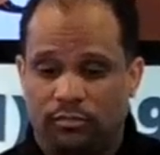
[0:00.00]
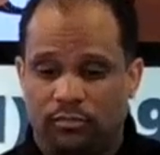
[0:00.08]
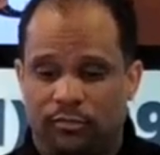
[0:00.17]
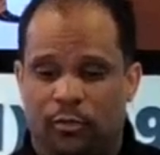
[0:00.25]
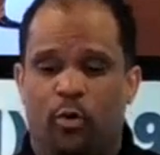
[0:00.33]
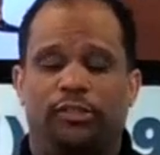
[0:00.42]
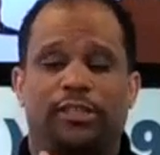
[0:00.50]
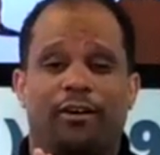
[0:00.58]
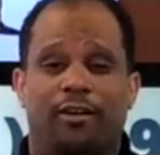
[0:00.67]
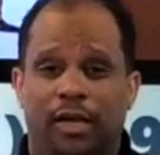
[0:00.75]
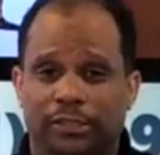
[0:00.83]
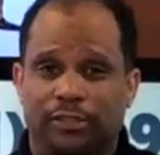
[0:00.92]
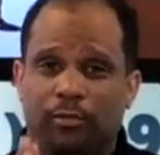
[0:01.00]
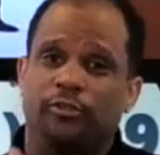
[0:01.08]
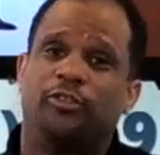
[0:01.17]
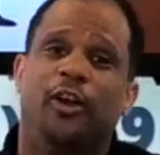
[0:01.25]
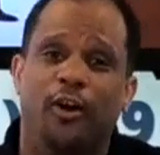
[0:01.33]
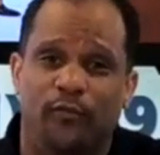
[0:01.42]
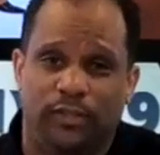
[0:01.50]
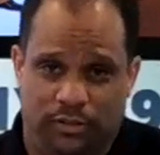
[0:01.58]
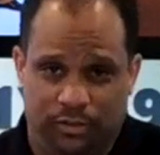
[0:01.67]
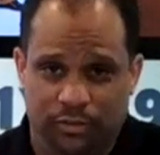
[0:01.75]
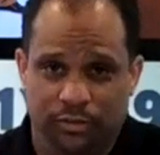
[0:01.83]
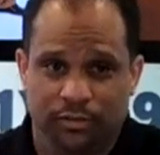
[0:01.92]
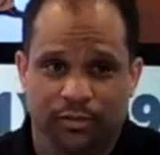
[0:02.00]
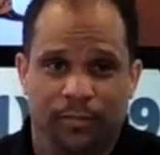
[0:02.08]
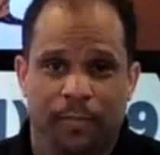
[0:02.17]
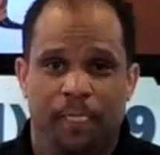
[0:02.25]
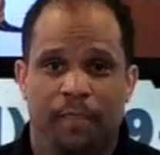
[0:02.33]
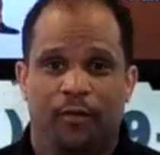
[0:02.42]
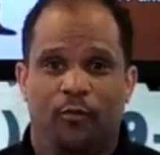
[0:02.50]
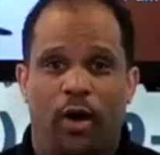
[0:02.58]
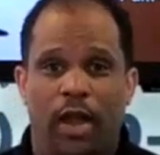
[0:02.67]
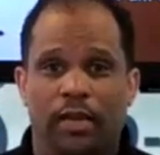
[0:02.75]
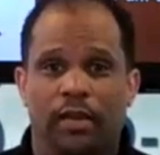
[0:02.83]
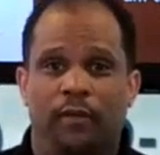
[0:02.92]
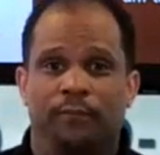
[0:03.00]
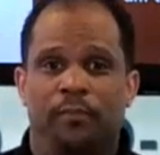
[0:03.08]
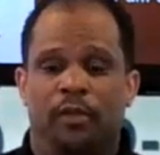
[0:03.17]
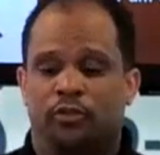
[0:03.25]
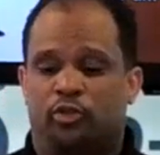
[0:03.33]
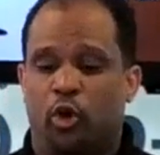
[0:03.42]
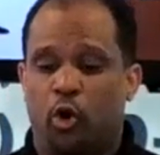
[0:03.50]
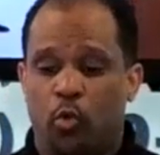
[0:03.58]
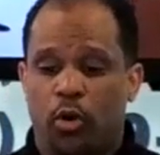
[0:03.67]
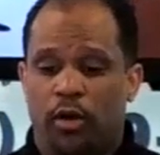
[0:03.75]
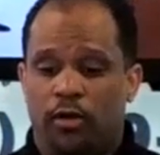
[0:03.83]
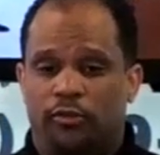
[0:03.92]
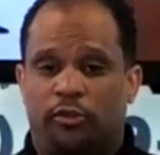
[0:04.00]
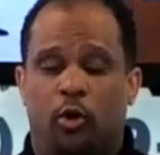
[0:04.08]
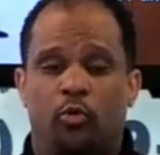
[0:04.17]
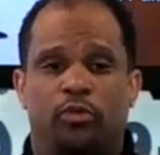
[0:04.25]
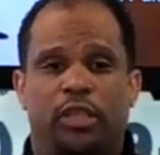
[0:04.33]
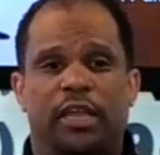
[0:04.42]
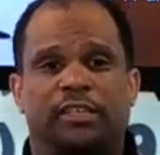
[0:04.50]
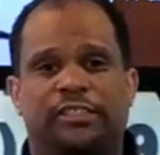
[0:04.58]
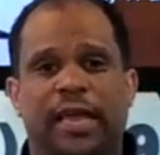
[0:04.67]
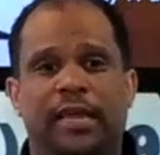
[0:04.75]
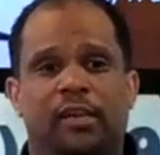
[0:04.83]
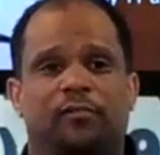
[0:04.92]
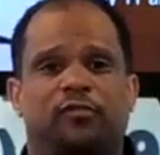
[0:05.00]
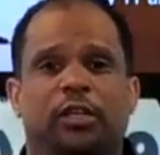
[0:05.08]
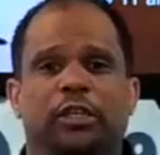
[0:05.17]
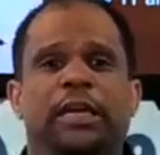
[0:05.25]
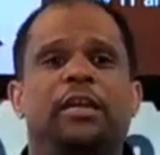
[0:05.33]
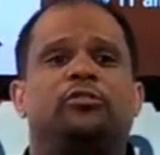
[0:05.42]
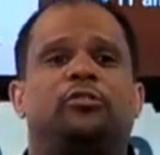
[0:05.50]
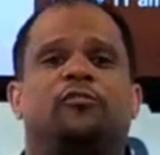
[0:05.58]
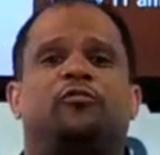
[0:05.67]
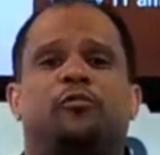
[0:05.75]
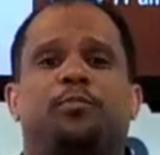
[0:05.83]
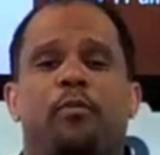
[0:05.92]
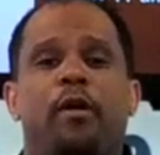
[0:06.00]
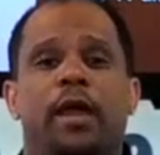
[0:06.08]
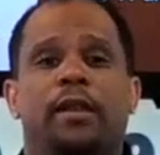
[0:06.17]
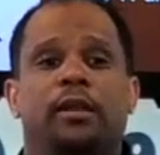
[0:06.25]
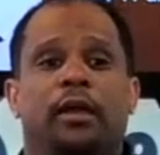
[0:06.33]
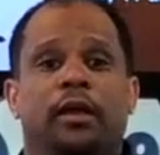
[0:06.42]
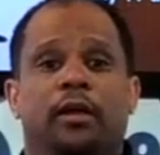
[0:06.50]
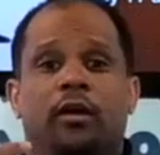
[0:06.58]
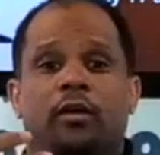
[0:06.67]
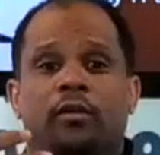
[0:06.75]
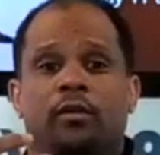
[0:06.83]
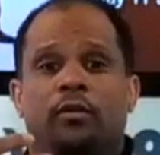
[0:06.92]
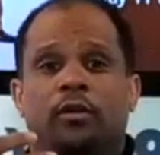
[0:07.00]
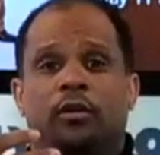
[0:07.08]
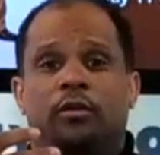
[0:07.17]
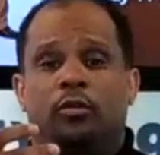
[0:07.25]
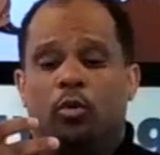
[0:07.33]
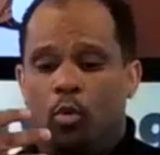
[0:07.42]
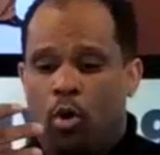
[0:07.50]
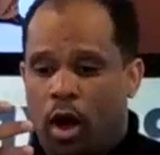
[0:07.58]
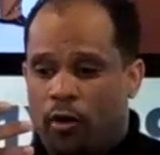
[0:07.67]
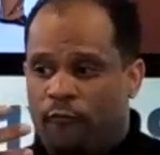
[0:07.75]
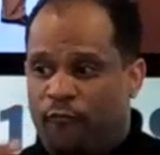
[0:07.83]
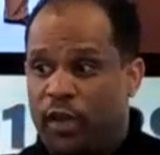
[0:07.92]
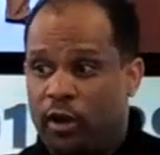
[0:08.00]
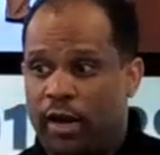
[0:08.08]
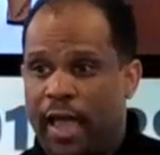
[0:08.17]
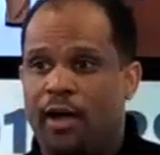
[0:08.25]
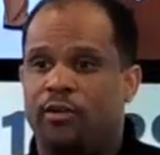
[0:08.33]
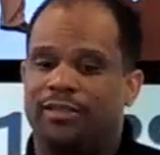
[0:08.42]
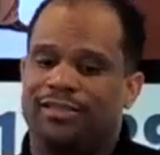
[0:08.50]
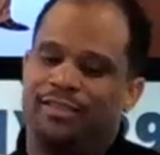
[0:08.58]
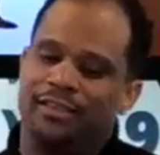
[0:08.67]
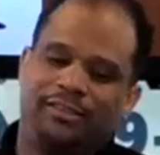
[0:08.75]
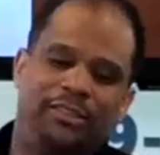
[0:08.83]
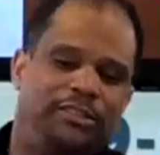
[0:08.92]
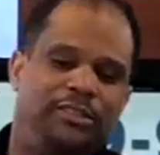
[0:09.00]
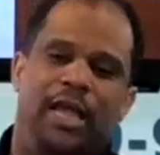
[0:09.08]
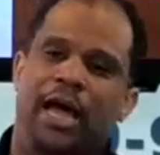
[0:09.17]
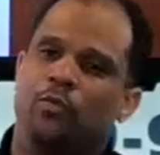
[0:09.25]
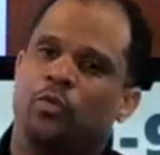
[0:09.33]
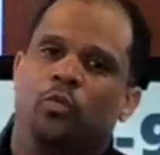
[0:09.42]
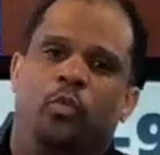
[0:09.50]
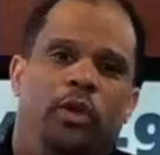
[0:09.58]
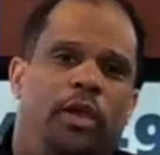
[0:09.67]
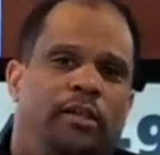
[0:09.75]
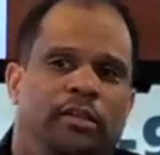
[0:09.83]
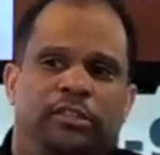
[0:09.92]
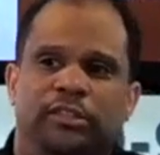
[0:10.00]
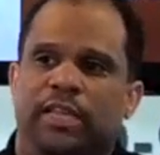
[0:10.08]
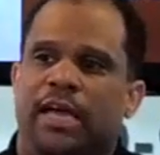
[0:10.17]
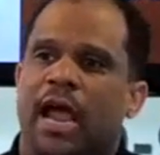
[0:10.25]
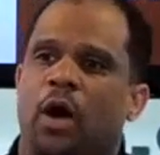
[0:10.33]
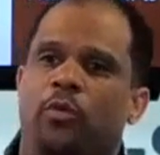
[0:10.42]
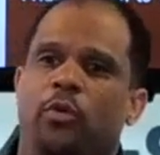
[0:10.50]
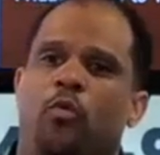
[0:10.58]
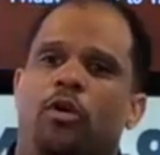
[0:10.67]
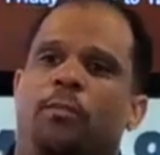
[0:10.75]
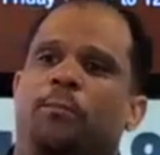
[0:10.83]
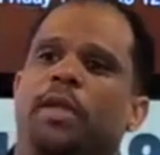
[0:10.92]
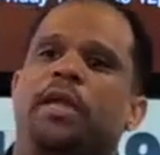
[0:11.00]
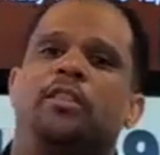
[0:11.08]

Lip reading: was their customer service, right? So the executives, the leaders of Sprint figured out this is not how we want to be in the